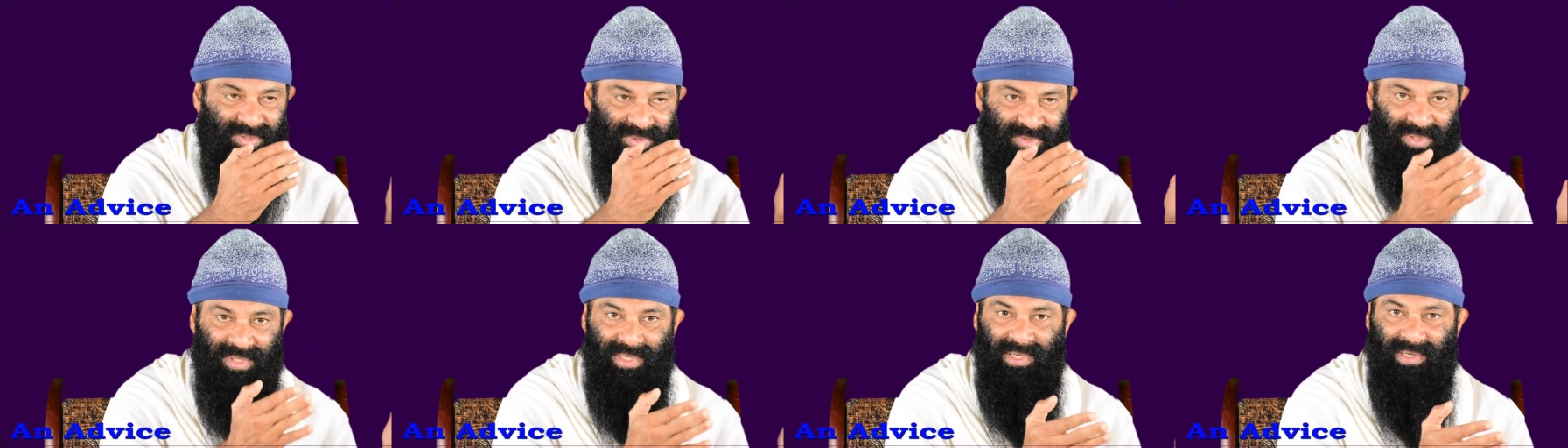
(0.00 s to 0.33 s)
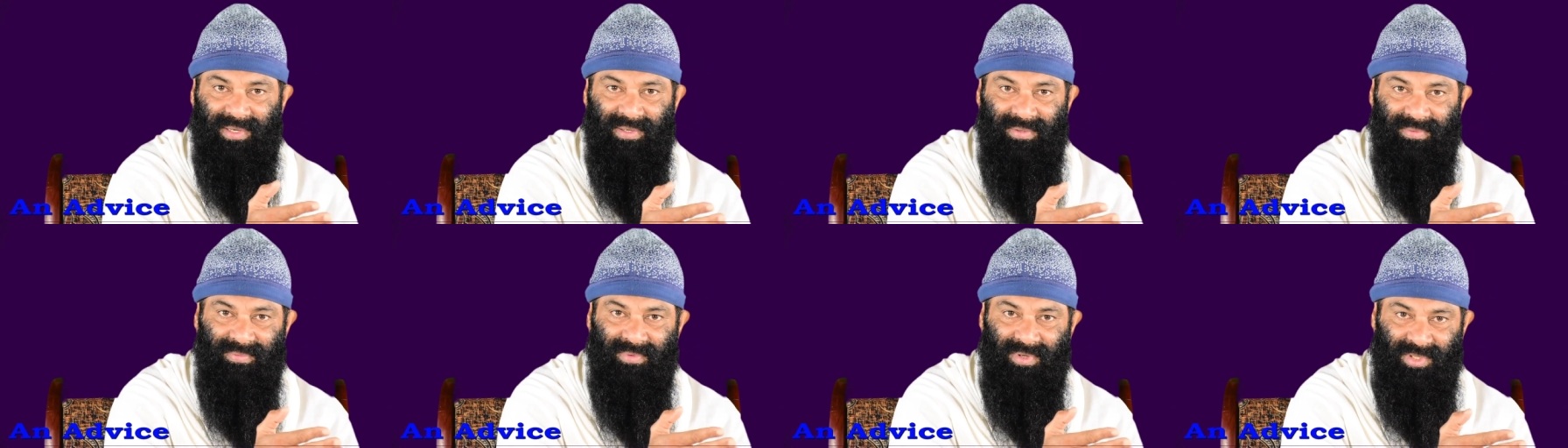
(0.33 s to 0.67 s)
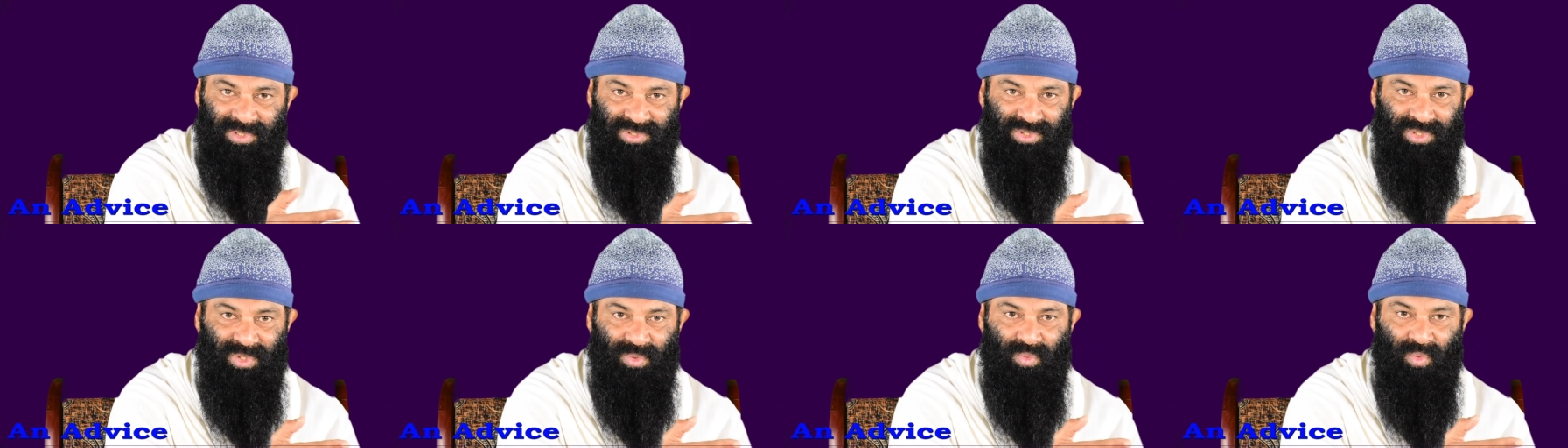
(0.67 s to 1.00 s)
to the
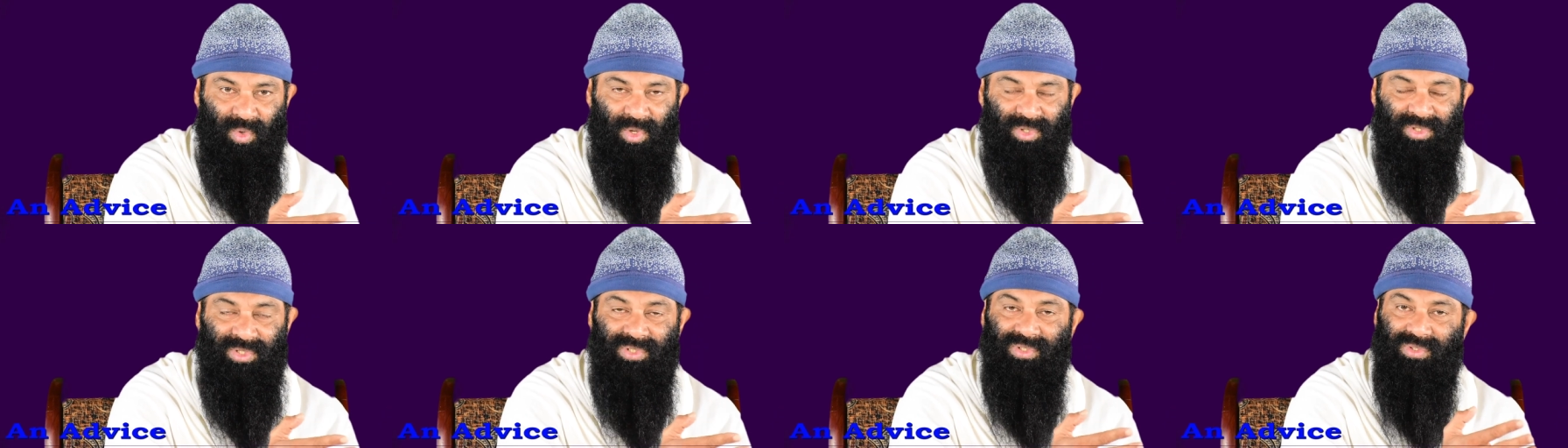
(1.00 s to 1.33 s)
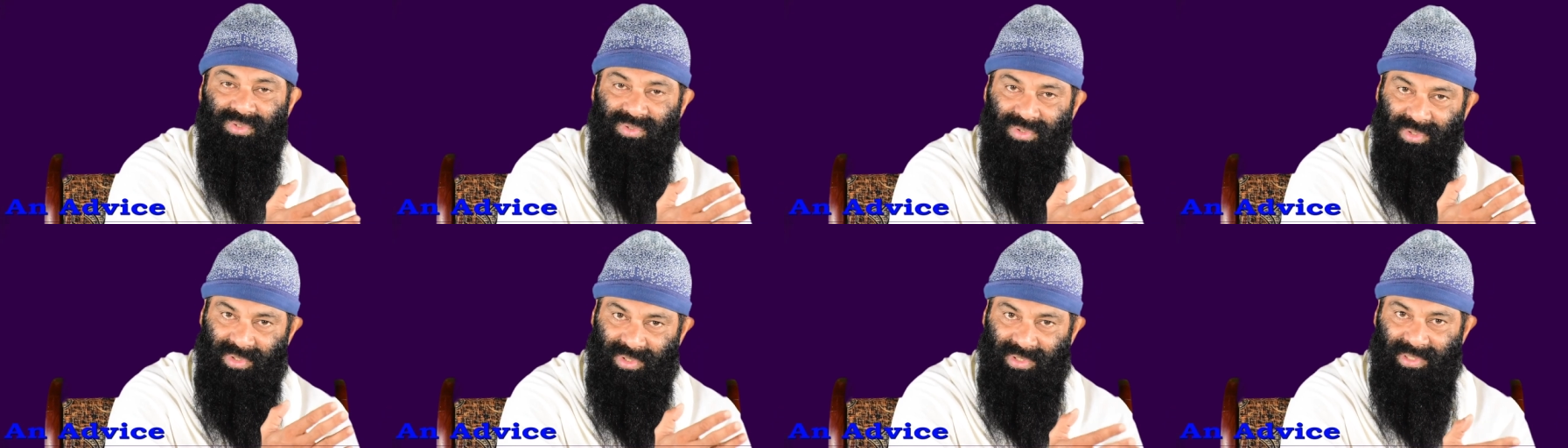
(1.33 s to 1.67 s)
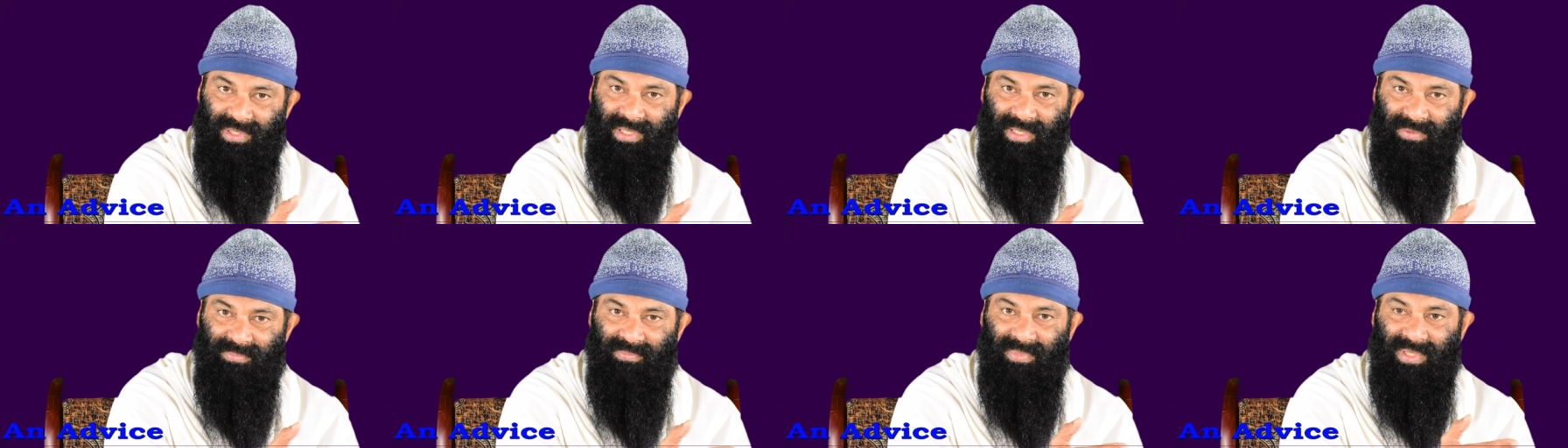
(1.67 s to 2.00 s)
hostel warden, to the
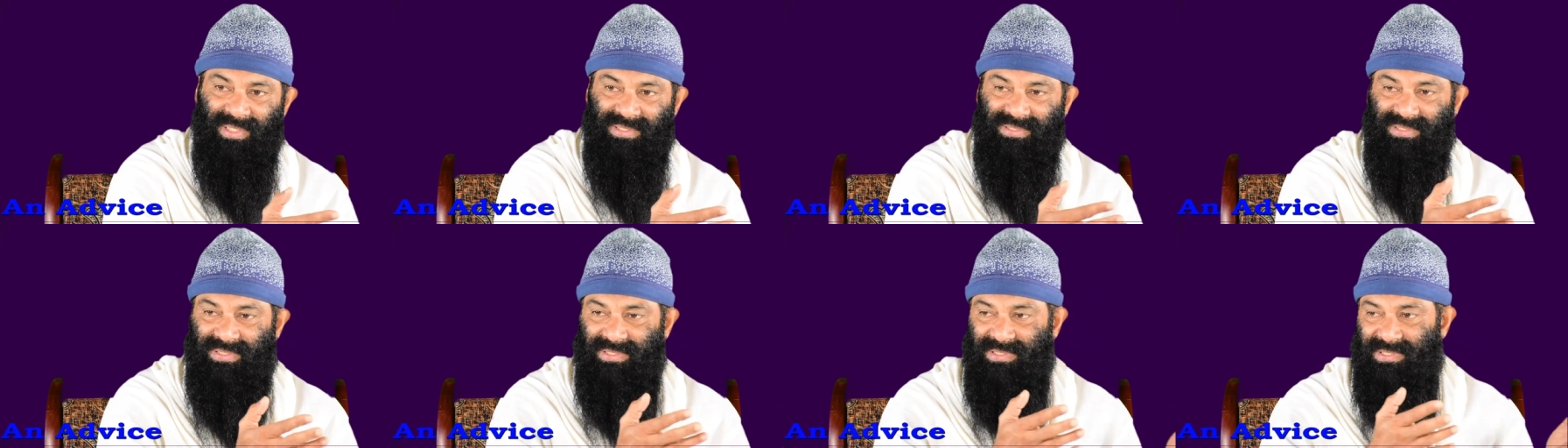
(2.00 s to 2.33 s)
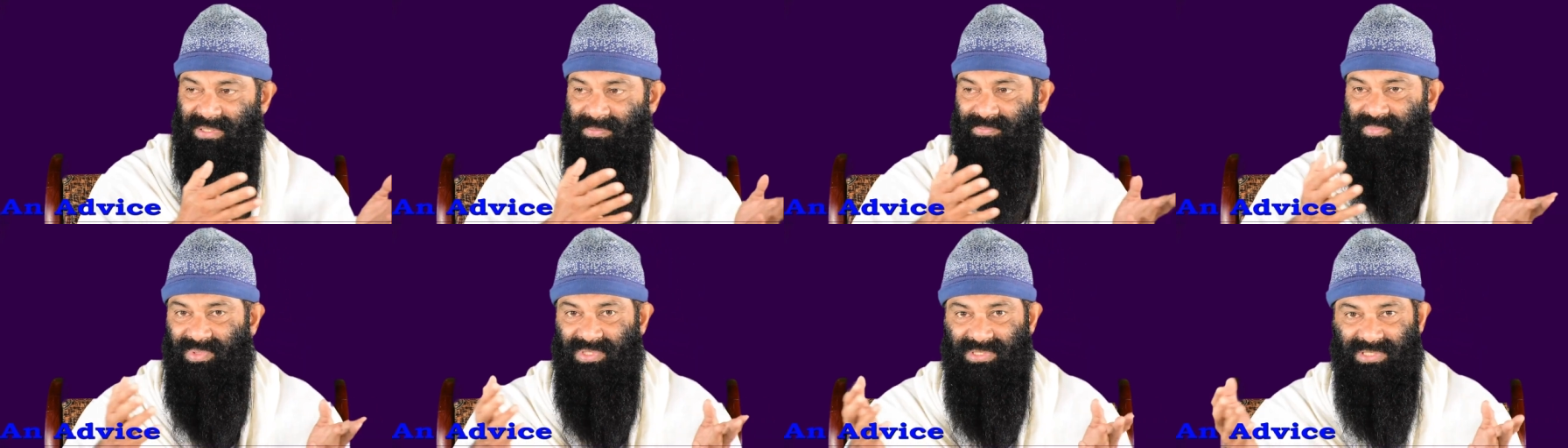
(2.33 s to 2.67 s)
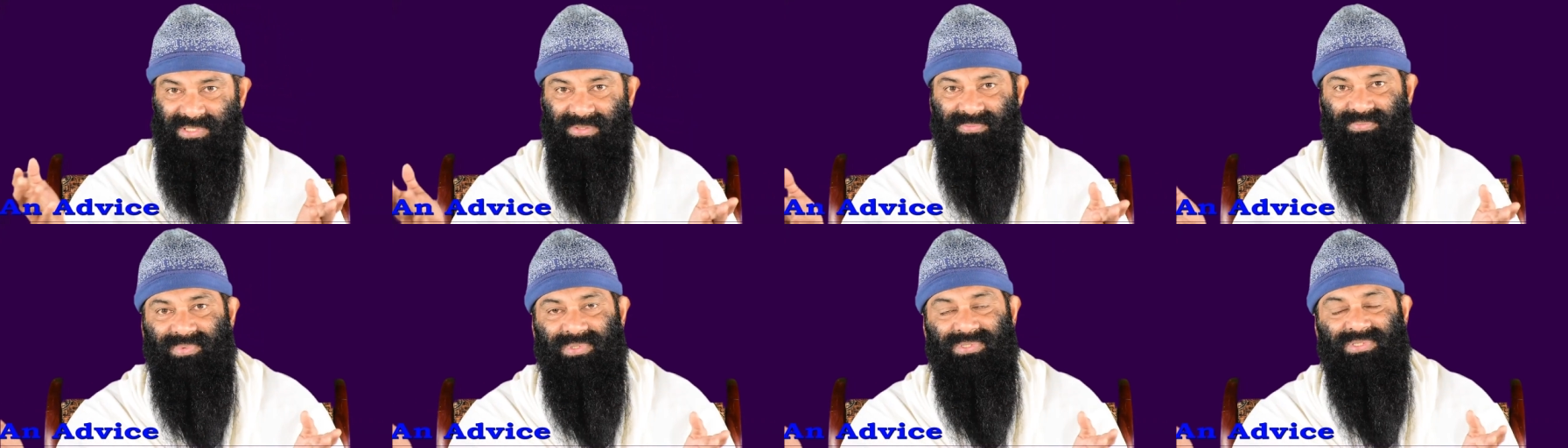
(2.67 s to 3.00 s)
headmasters and
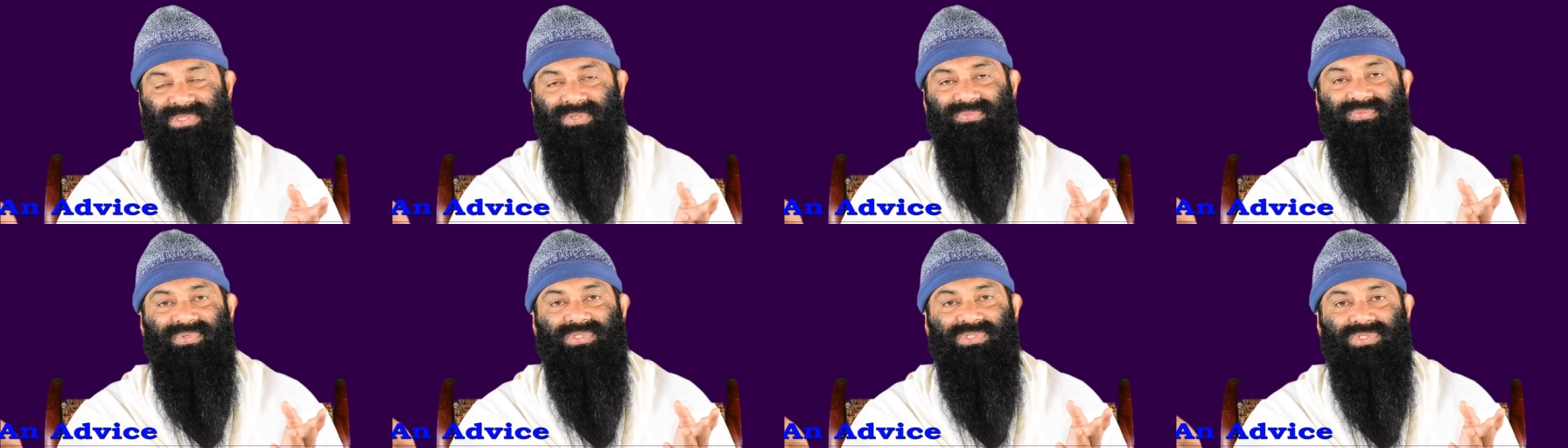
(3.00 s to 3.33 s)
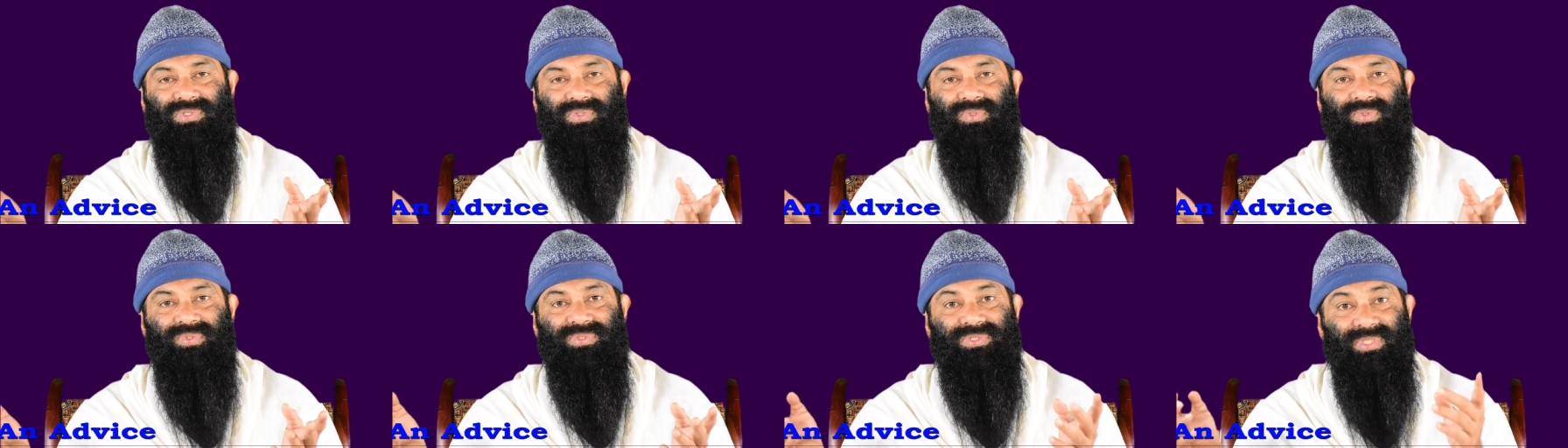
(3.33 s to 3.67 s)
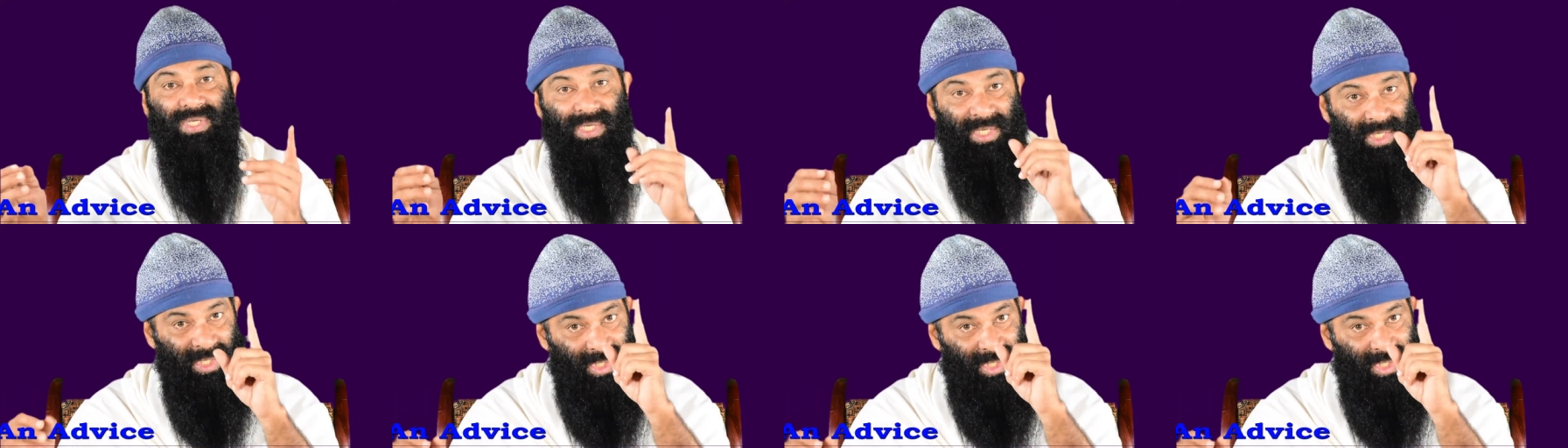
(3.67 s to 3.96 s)
principals of the schools.